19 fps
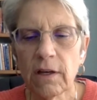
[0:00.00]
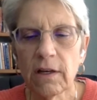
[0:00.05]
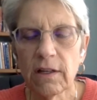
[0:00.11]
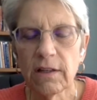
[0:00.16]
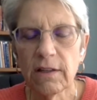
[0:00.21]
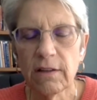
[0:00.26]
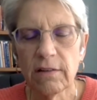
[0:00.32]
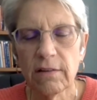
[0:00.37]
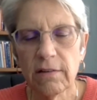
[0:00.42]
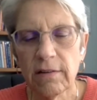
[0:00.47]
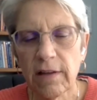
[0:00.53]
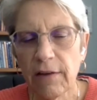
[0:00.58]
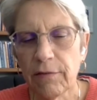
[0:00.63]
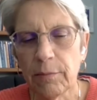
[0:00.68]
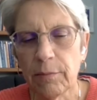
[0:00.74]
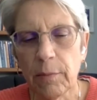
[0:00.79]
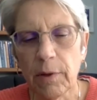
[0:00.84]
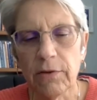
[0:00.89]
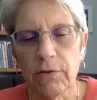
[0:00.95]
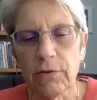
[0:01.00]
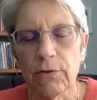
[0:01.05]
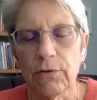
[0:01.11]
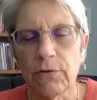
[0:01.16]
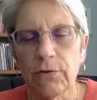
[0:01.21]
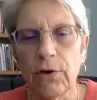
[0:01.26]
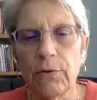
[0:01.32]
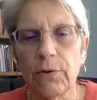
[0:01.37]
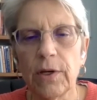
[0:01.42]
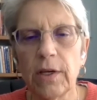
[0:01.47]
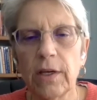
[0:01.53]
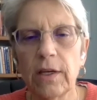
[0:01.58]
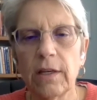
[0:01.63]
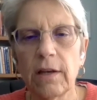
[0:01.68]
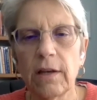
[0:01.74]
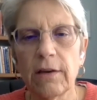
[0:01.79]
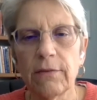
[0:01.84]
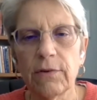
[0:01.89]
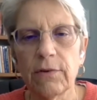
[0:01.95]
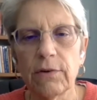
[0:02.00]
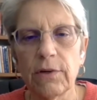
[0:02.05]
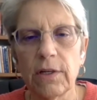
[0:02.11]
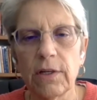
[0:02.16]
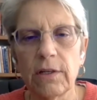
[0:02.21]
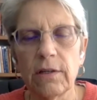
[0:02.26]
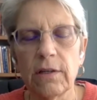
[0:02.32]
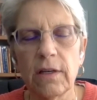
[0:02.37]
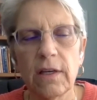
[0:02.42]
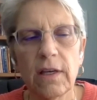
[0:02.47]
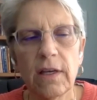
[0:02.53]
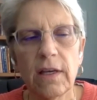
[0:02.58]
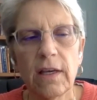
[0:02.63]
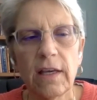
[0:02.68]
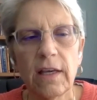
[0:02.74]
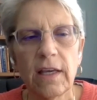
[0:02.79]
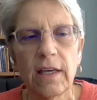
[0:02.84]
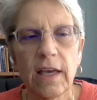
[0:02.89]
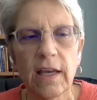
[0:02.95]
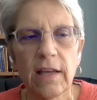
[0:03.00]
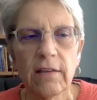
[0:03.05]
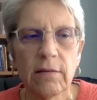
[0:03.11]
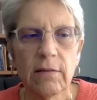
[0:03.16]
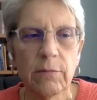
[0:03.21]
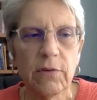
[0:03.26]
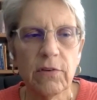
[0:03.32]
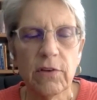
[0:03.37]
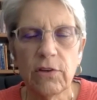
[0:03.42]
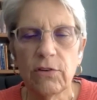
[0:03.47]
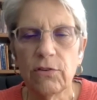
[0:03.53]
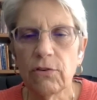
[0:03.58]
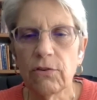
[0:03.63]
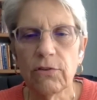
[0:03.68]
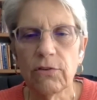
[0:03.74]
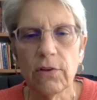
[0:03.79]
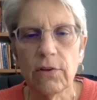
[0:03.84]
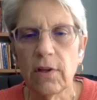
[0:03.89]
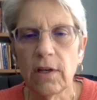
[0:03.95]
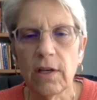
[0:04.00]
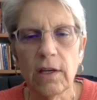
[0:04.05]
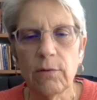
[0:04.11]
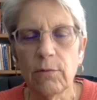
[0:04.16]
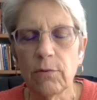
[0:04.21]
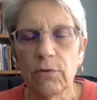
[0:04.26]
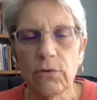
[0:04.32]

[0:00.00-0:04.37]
the 7 months or so in, after he had some seizures and then